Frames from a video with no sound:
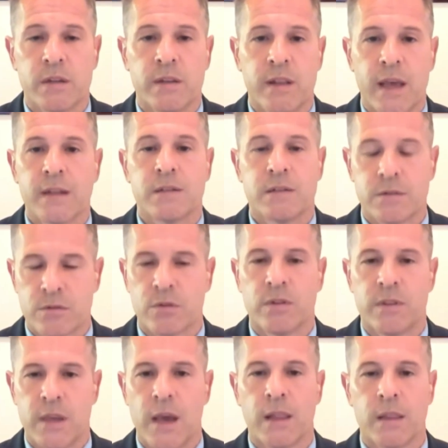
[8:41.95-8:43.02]
And that's sort
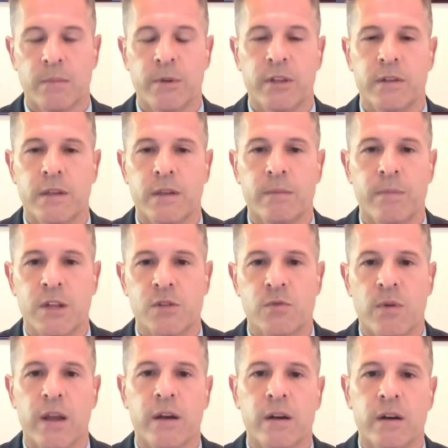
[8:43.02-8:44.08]
of the element, the mens
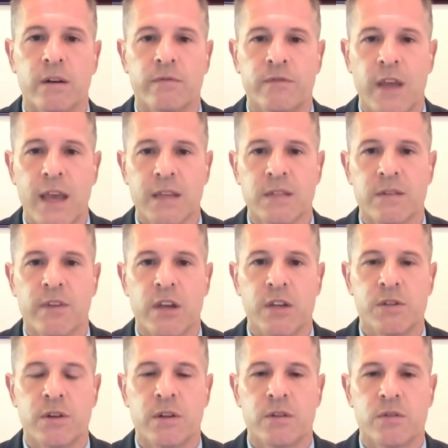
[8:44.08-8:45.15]
rea of tax
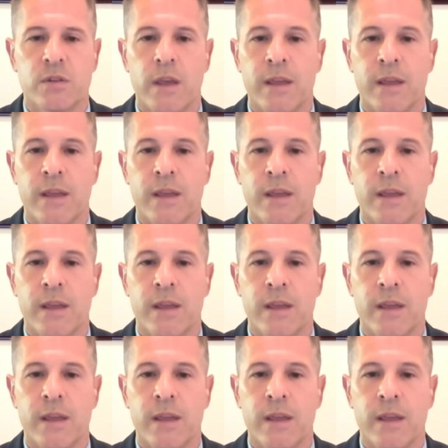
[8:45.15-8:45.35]
evasion.